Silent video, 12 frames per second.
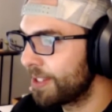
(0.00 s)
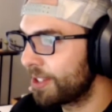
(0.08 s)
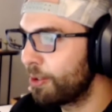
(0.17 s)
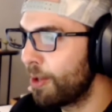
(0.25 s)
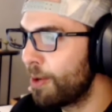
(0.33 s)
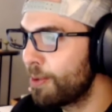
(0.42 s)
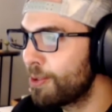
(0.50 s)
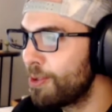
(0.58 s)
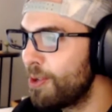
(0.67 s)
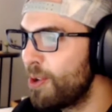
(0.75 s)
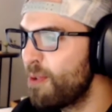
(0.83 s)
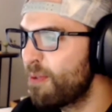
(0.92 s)
Close
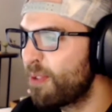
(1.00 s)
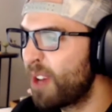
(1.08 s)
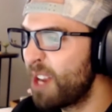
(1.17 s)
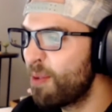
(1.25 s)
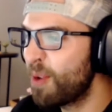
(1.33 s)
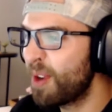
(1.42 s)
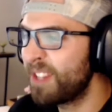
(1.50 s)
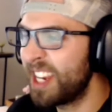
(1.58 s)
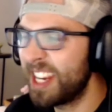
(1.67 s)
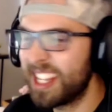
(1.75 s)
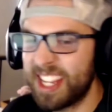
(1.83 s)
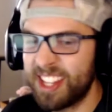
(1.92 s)
knew Freddie wouldn't have
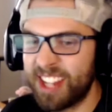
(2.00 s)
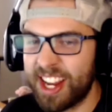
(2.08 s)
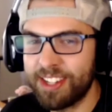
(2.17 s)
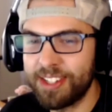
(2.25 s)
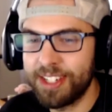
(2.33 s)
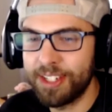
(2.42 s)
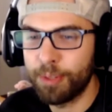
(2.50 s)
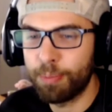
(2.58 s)
taken the Atlanta deal,